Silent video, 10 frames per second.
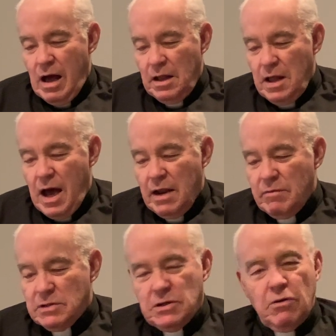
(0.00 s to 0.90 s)
A lot
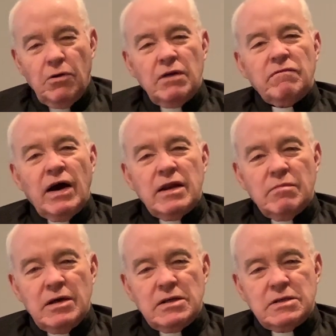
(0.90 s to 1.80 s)
of us are on
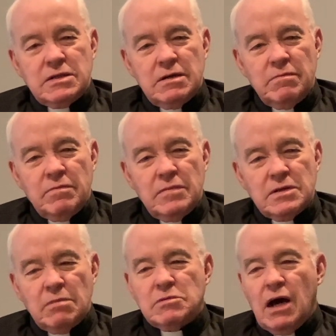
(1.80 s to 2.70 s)
vitamins.
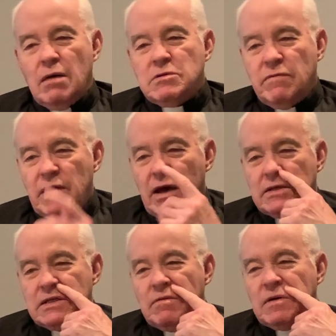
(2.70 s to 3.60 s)
Sometimes if you
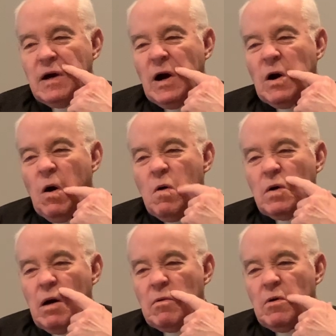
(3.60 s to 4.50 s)
get a
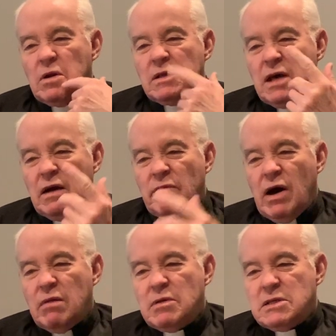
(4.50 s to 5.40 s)
cold coming on, you take a
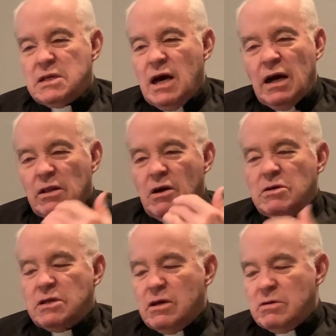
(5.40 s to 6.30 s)
vitamin C. I got
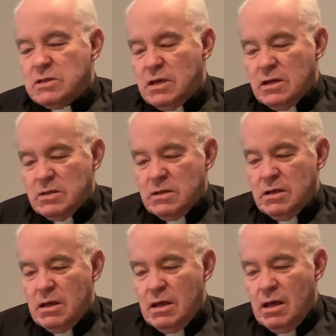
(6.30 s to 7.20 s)
loads of those things.
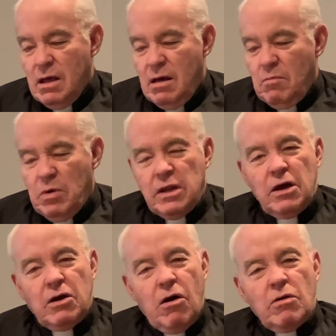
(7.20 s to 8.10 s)
But
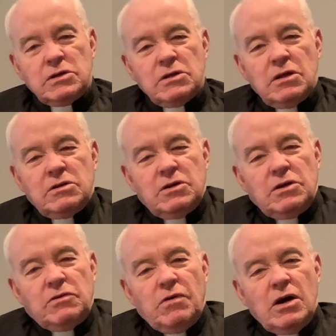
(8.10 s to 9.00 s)
you go over to
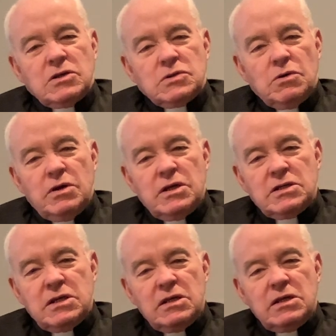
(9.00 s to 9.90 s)
the drugstore and you
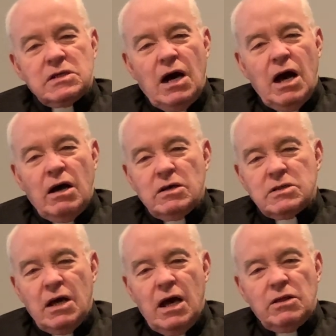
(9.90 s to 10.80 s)
see these
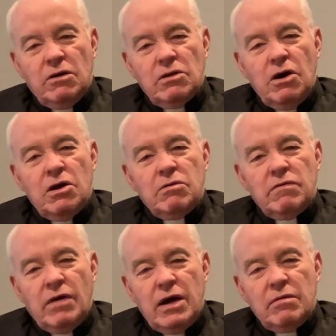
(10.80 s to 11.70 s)
aisles, and they're loaded
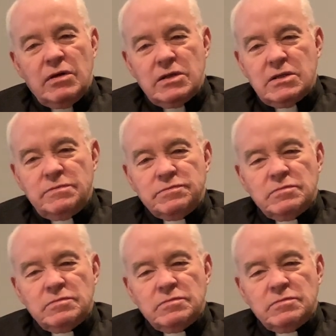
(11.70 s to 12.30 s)
with vitamins.